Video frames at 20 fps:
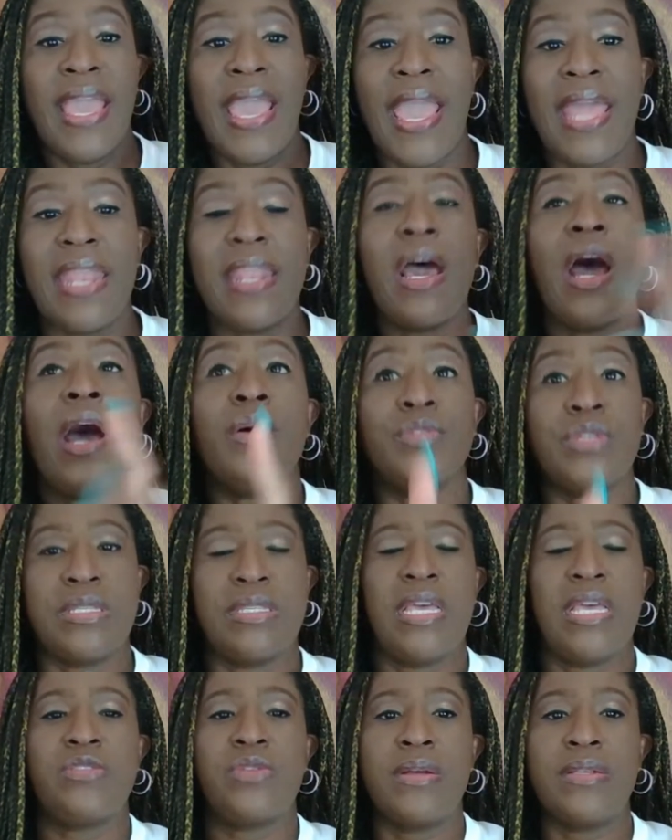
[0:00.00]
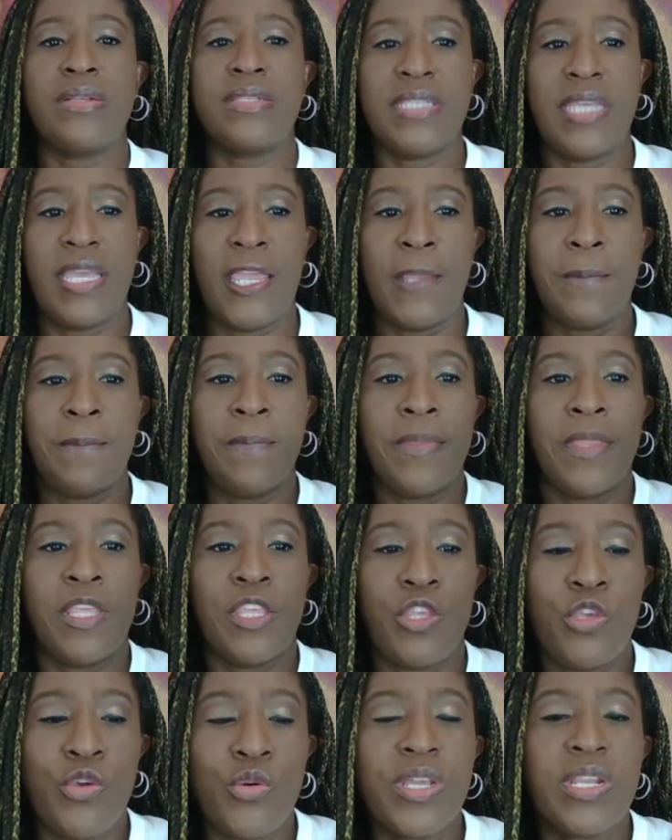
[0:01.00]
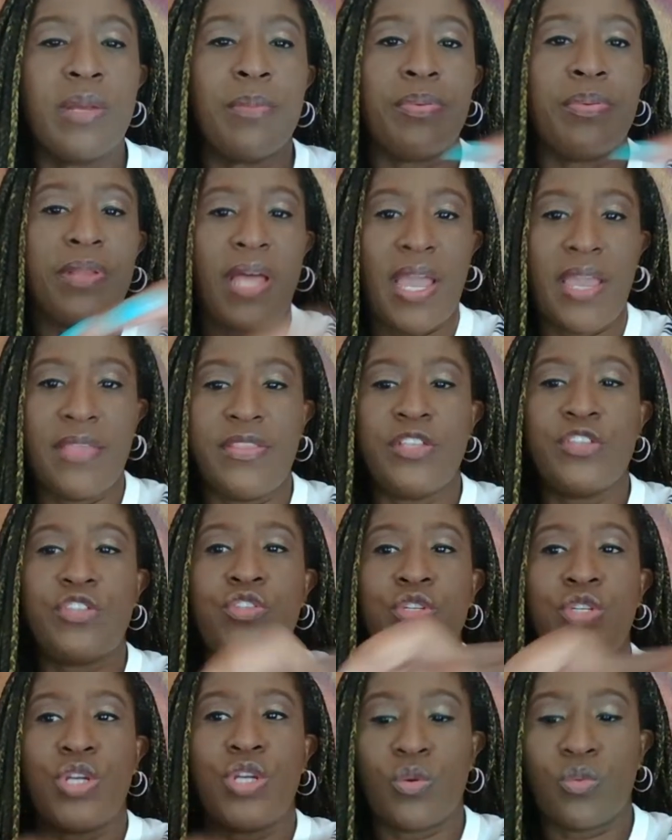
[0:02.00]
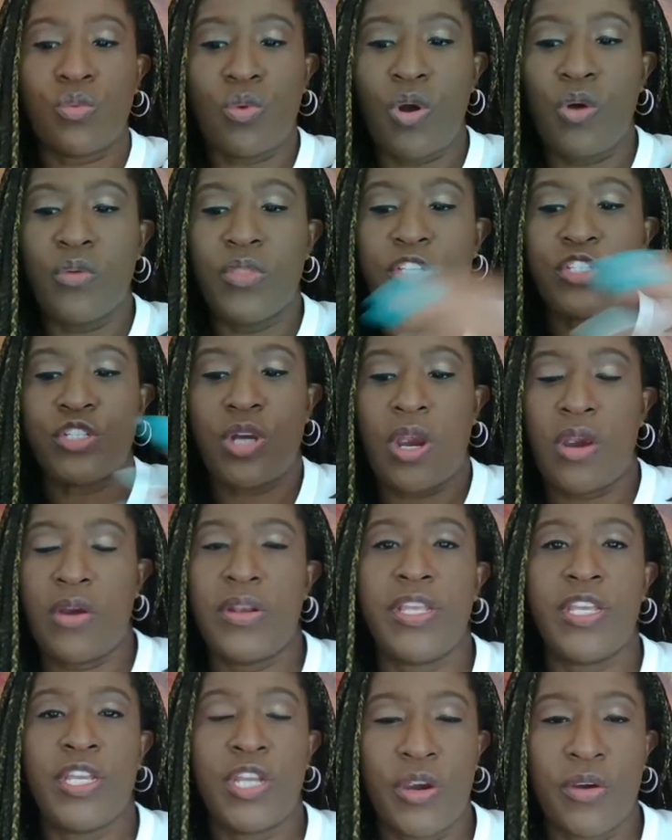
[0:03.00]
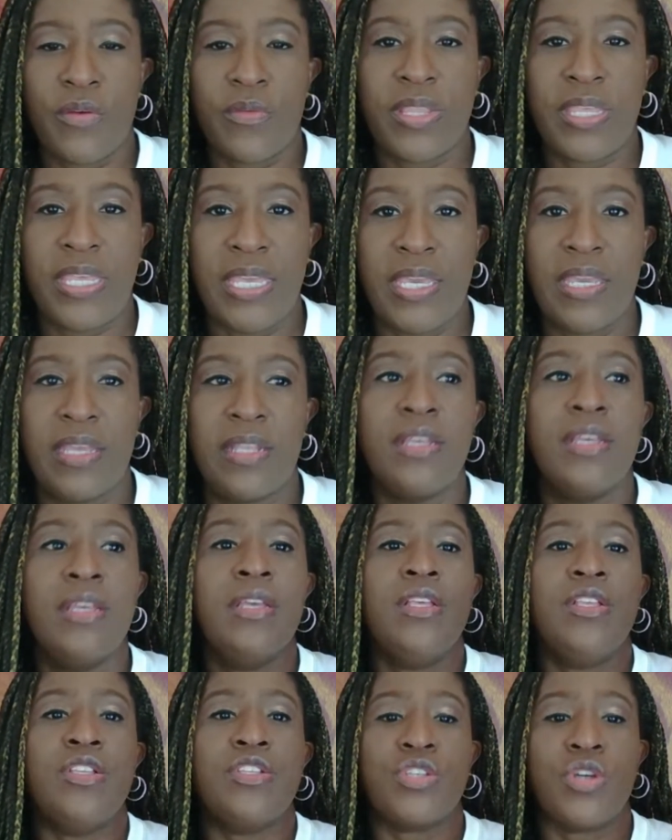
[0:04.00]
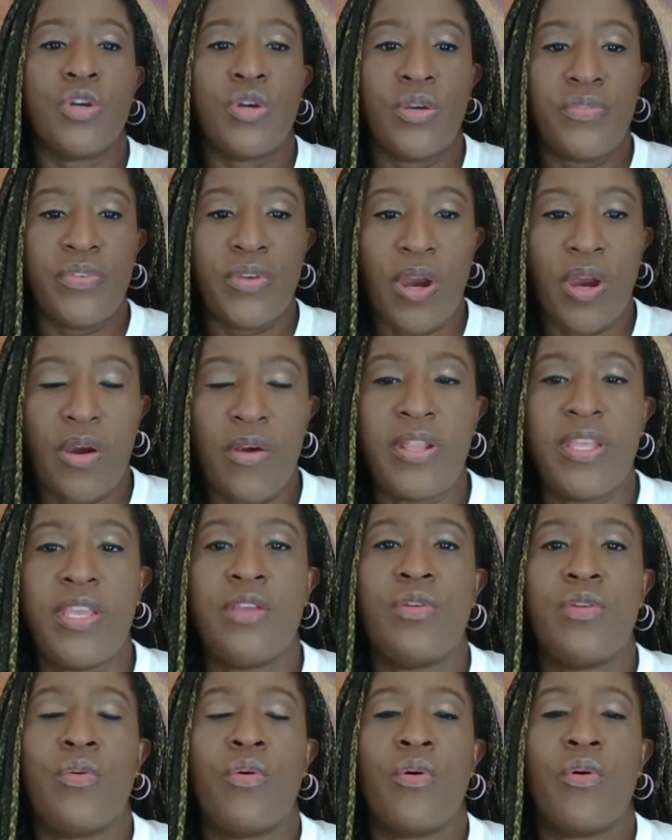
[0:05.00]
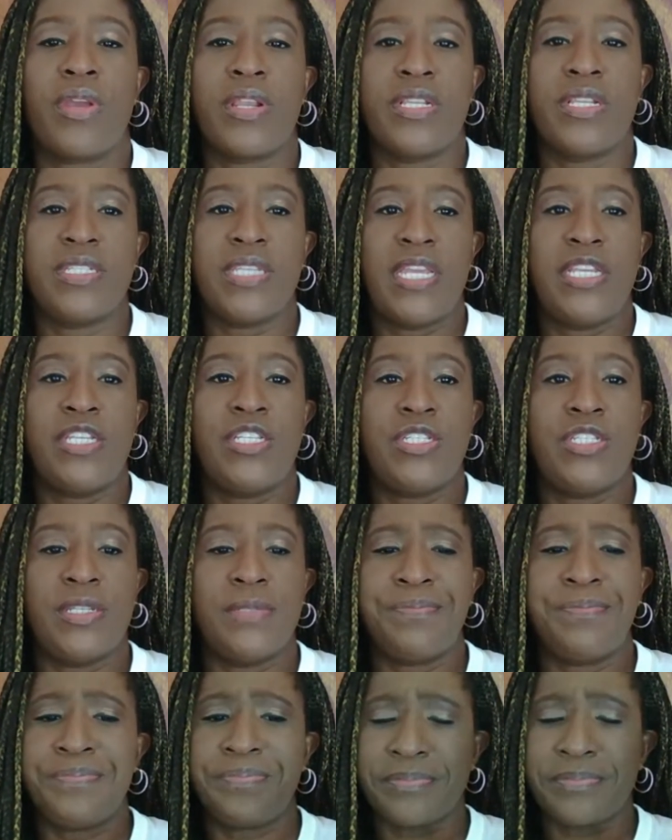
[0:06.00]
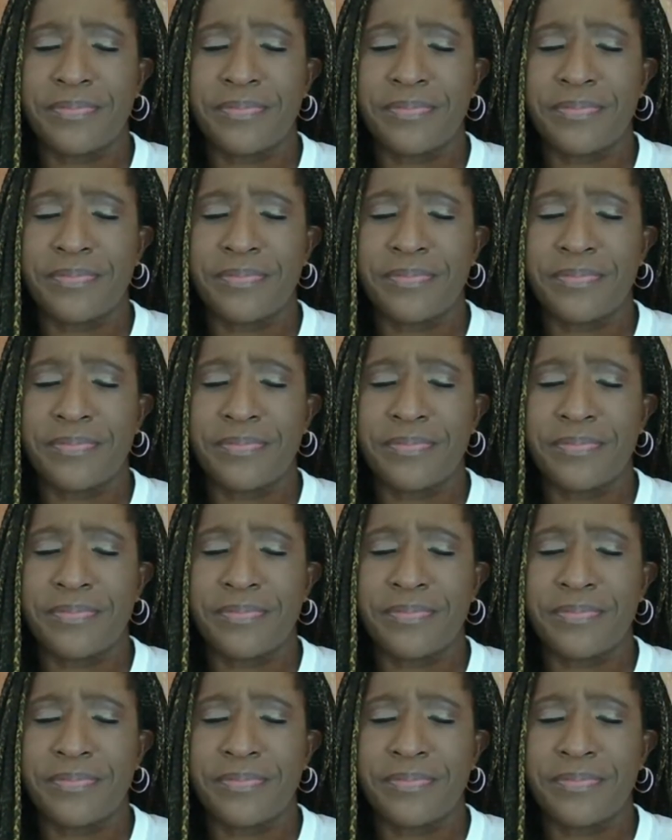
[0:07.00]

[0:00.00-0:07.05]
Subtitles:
And that's what I was saying. You can apply this to your role that you're already currently in. So if you're already in an organization,